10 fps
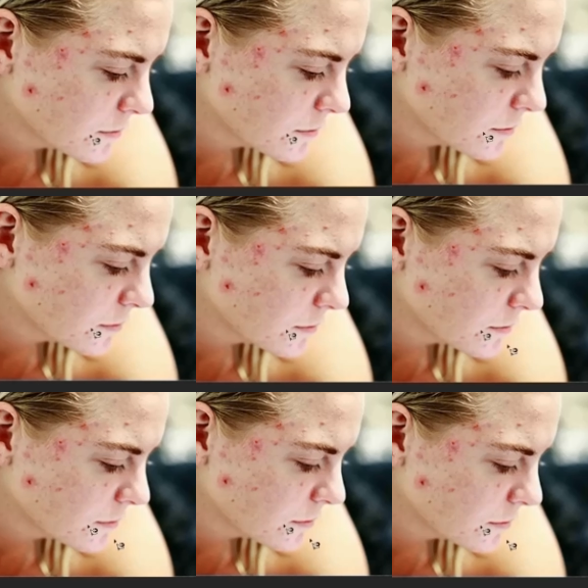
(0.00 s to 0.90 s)
Make
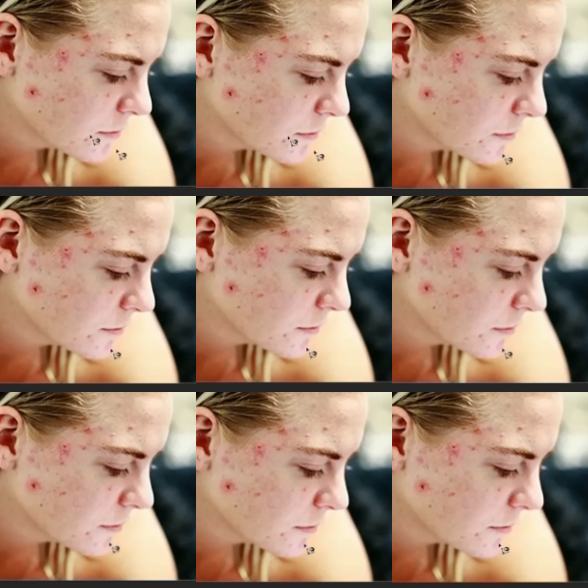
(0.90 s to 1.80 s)
selection
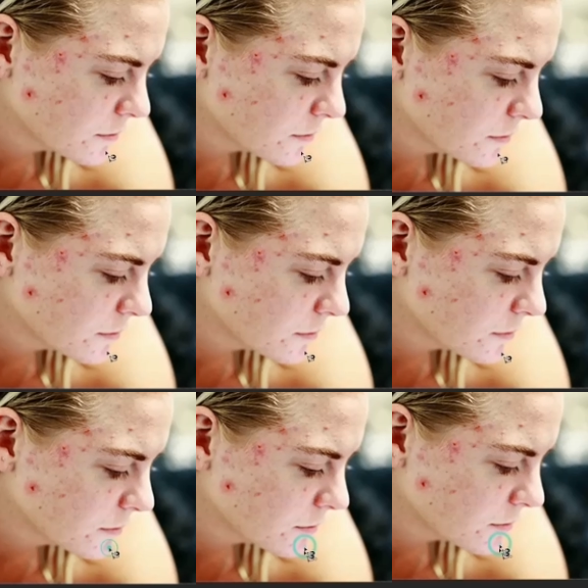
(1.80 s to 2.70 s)
around the
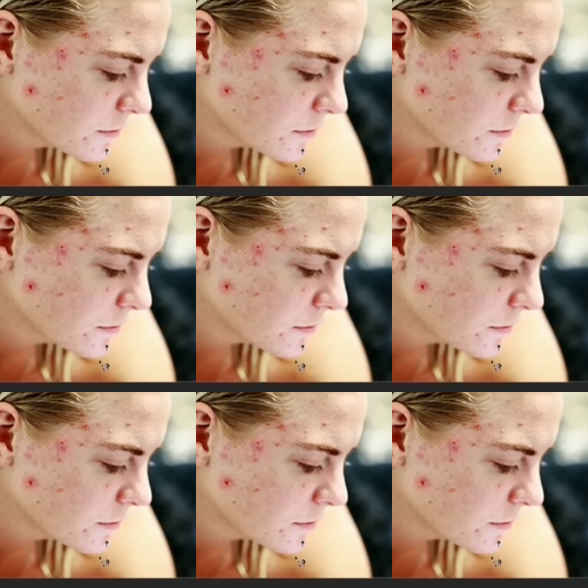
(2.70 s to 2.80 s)
area you want to